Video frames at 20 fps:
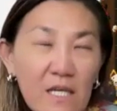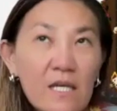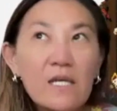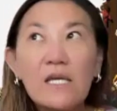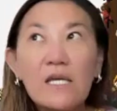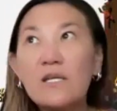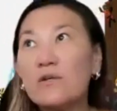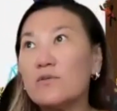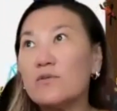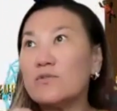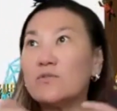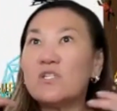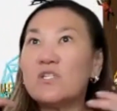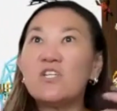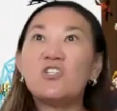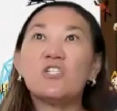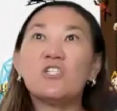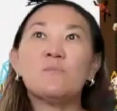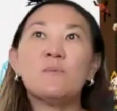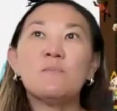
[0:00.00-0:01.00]
It also
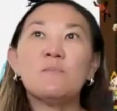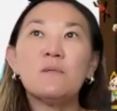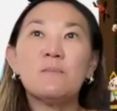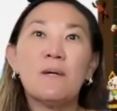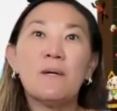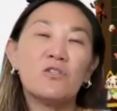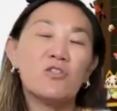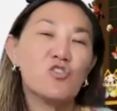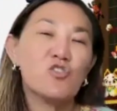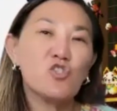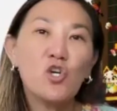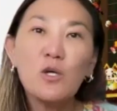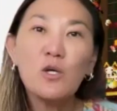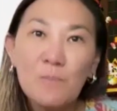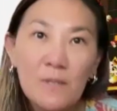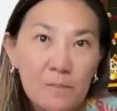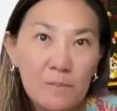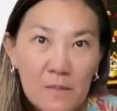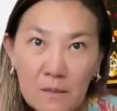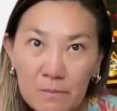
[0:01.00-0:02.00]
teaches people about the
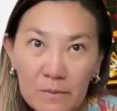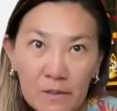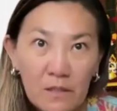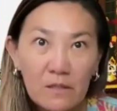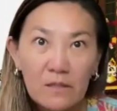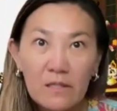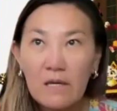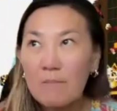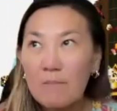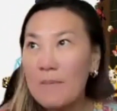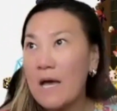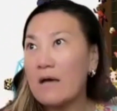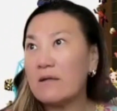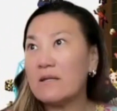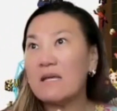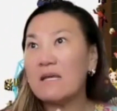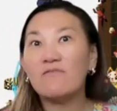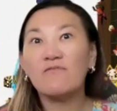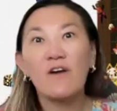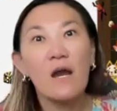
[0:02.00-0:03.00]
Sherpa people, about
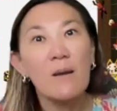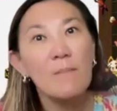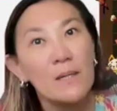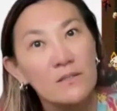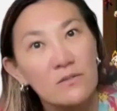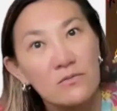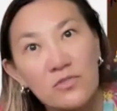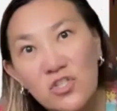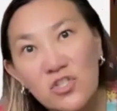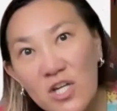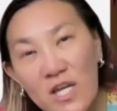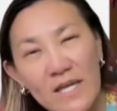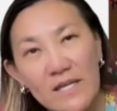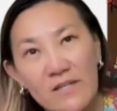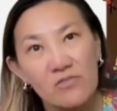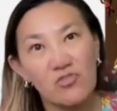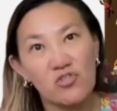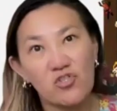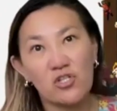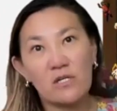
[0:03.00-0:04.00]
environmental
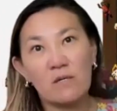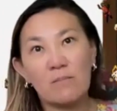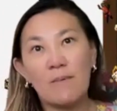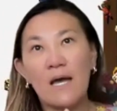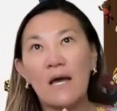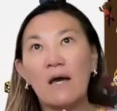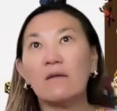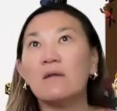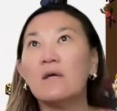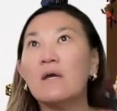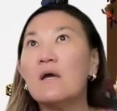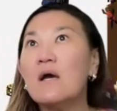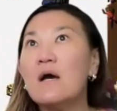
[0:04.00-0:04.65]
change, about